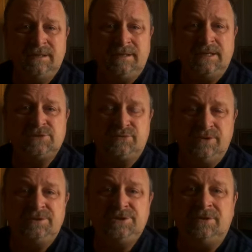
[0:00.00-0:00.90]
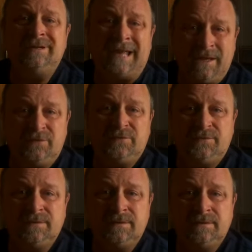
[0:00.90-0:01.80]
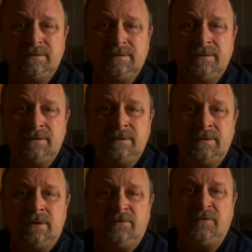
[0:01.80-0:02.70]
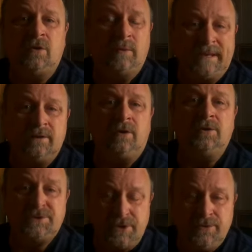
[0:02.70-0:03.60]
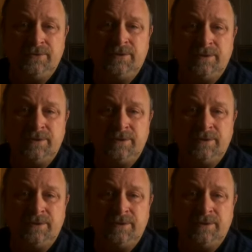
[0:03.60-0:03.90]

it's ruined your life for a week or two